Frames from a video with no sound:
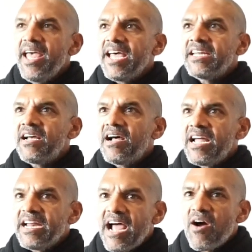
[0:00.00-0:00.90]
and
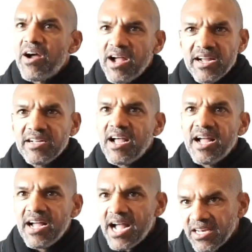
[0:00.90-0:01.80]
how
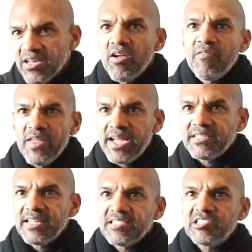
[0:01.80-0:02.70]
I love
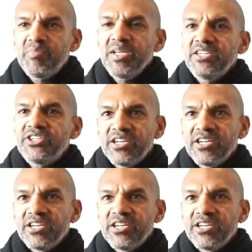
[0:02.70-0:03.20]
that speech,